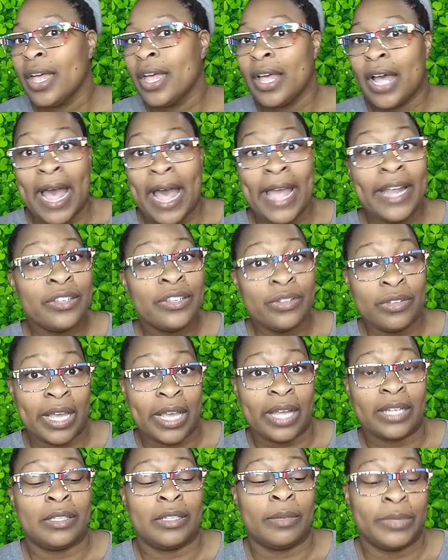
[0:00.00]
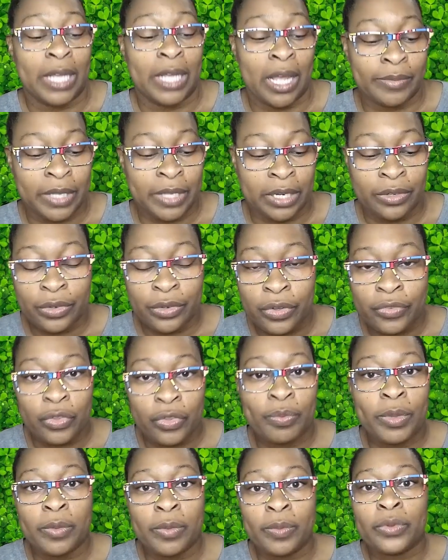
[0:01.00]
I do that sometimes. I don't know if
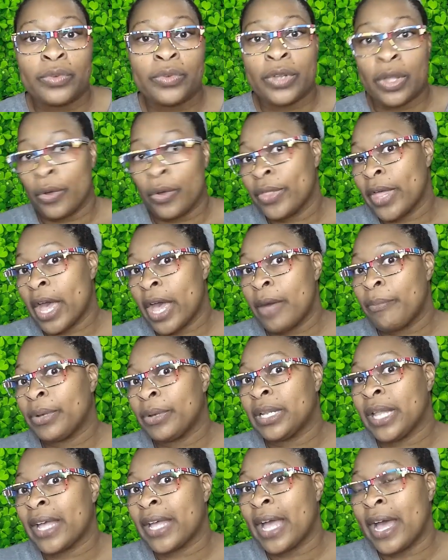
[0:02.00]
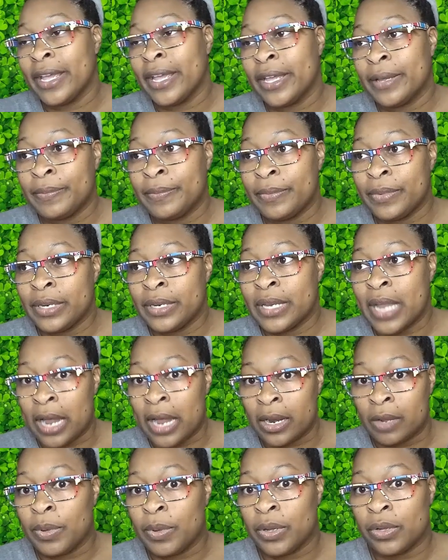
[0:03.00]
you people know that, but like I am
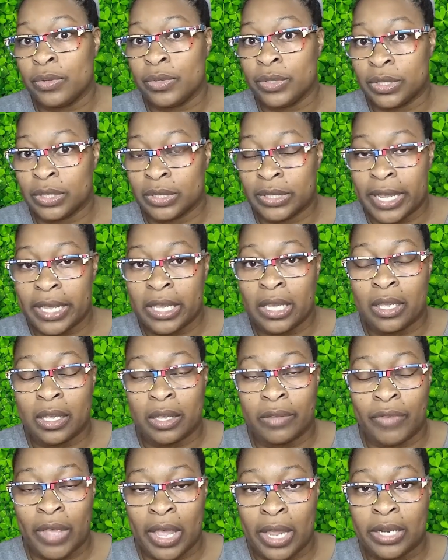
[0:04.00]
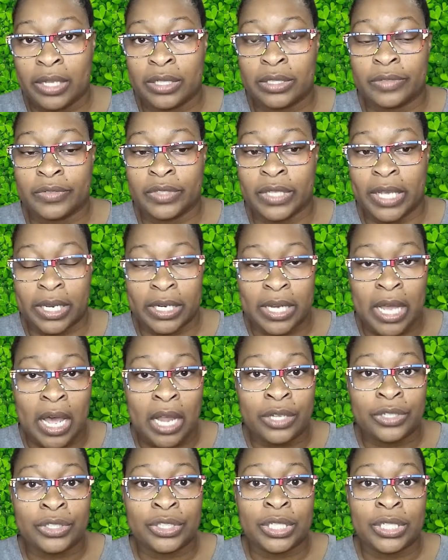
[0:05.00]
not opposed to taking advantage of
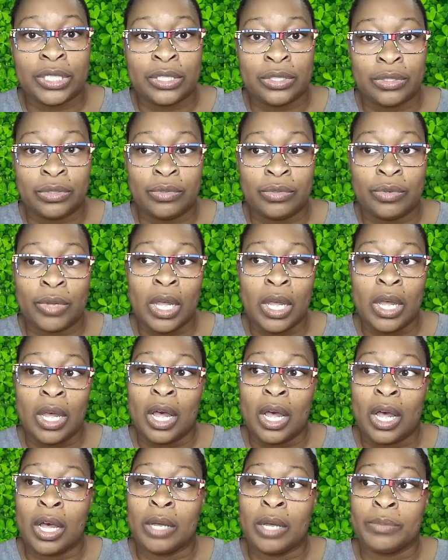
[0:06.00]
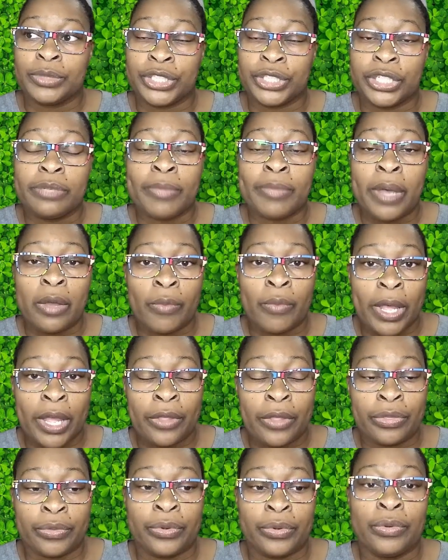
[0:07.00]
technology to um, cheat my
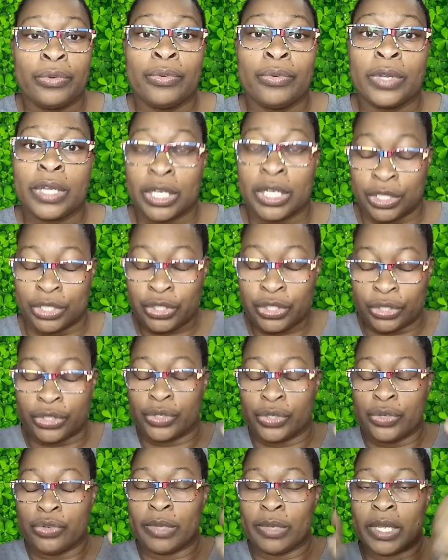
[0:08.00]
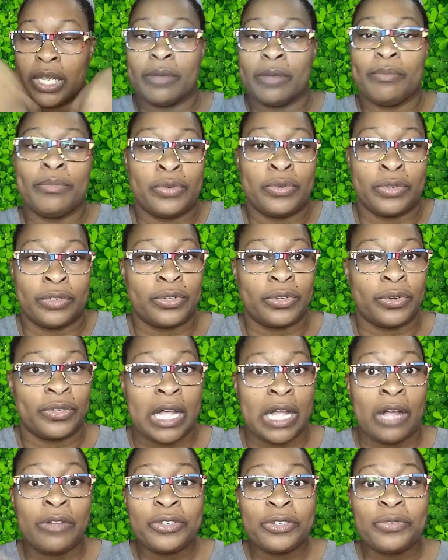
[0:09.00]
way through consuming more stories.
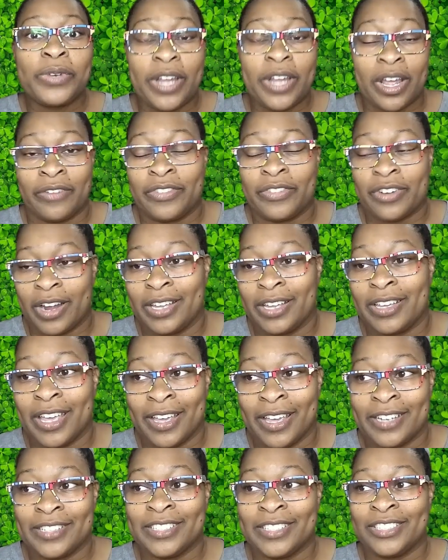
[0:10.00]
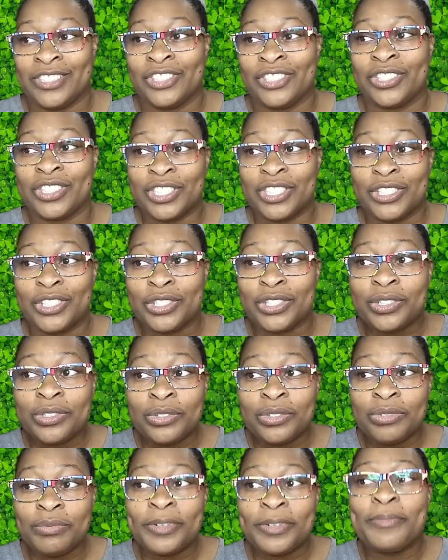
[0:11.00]
I'll do whatever I can to just
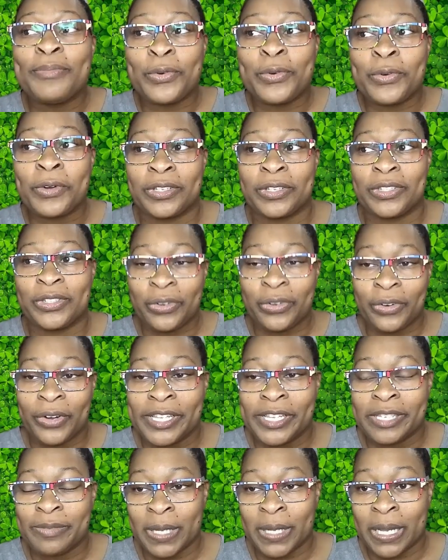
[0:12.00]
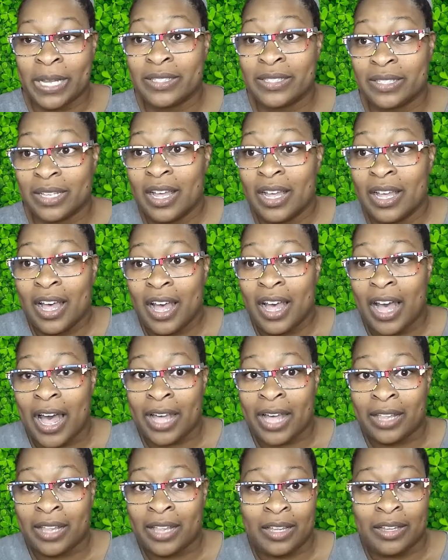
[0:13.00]
consume more stories because
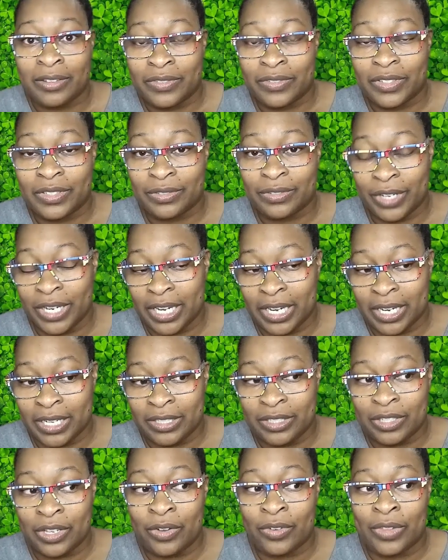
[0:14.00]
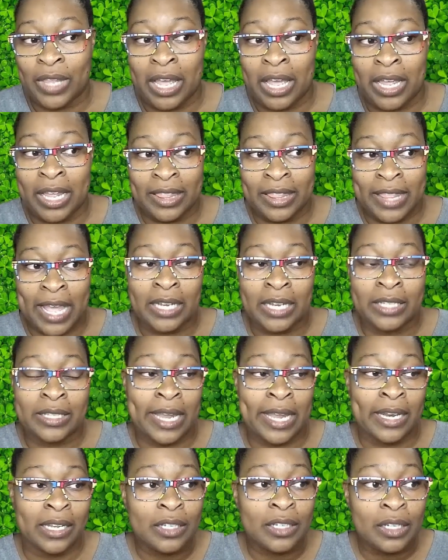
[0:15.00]
I love to read. So that that
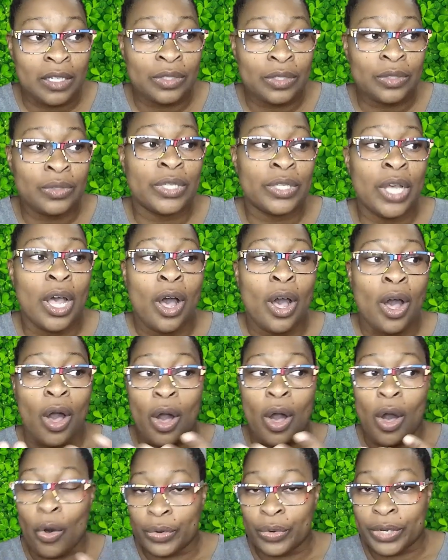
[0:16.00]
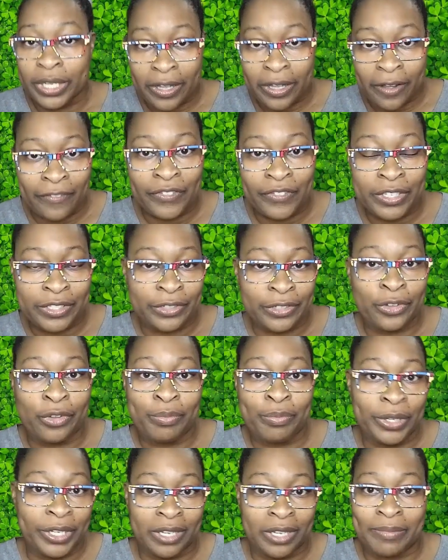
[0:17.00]
that includes holding a physical
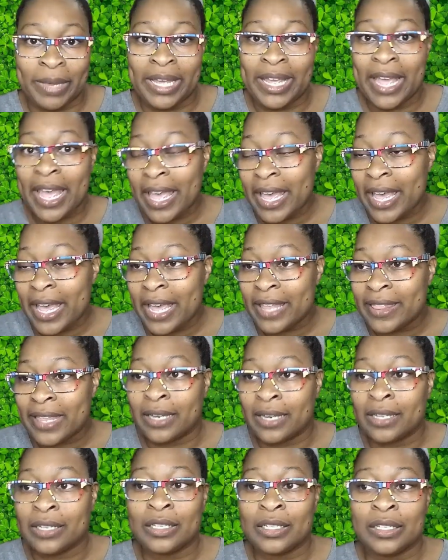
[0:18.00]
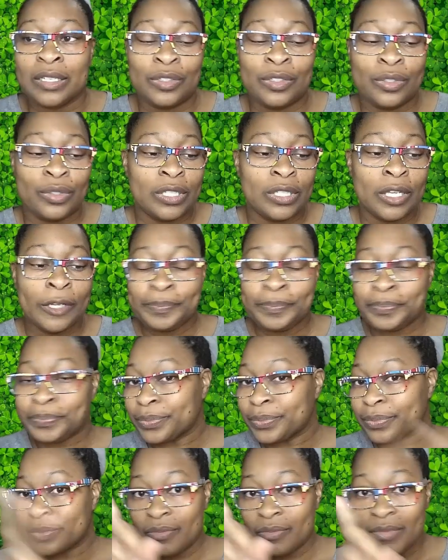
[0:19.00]
book in my hand. That includes
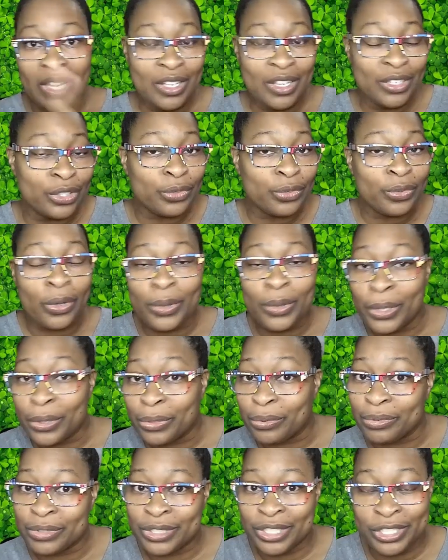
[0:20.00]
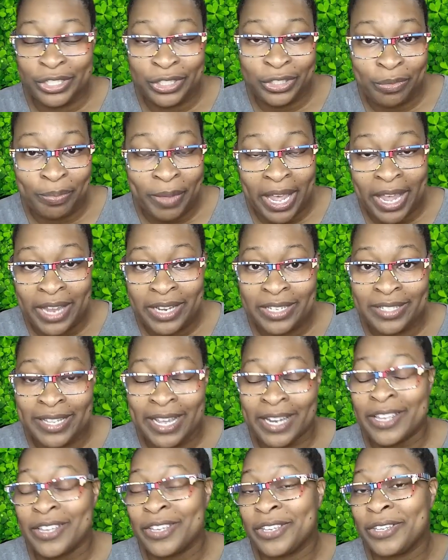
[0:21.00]
scrolling through digital pages.
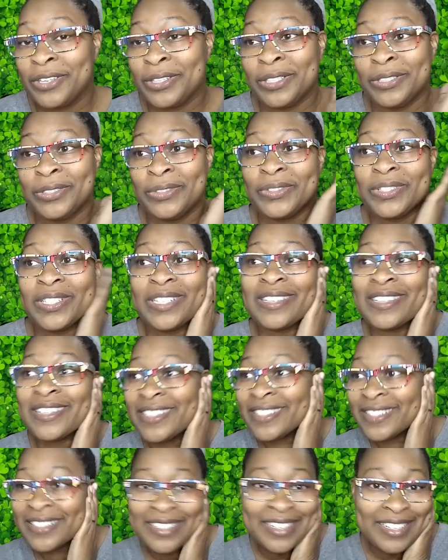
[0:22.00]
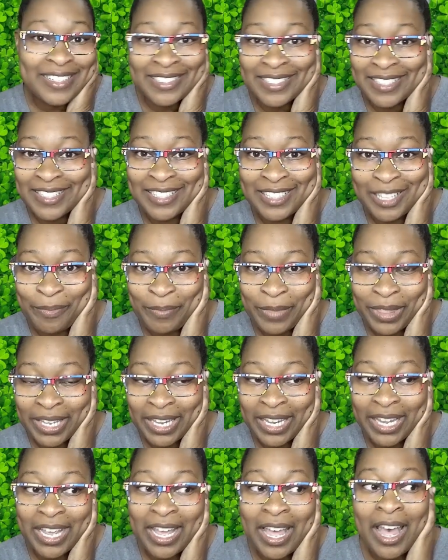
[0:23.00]
That includes listening to
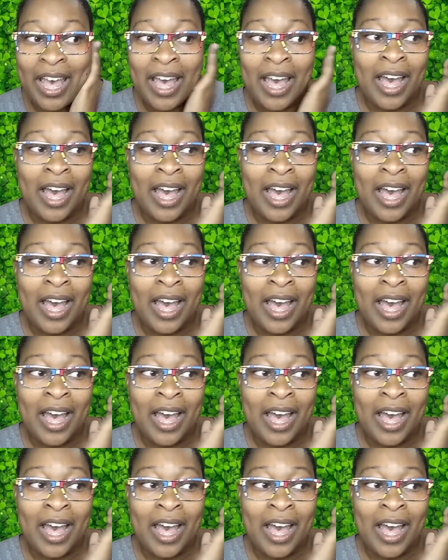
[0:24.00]
something.